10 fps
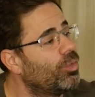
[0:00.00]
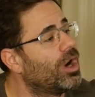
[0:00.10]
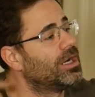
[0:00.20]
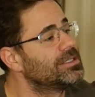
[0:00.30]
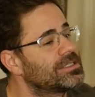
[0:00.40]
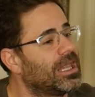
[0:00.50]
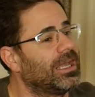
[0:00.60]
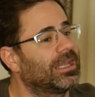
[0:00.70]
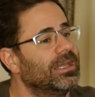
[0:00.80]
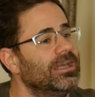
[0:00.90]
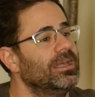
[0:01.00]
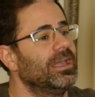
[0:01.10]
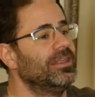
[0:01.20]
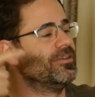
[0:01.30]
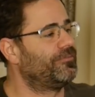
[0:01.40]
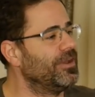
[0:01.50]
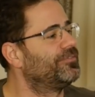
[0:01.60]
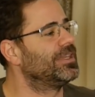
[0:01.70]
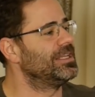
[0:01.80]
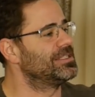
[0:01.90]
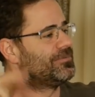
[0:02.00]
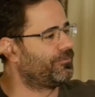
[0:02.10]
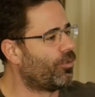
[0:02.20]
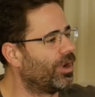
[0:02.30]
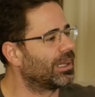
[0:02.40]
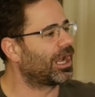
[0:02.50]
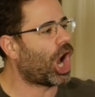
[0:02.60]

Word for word: was like in the 50s and 40s, like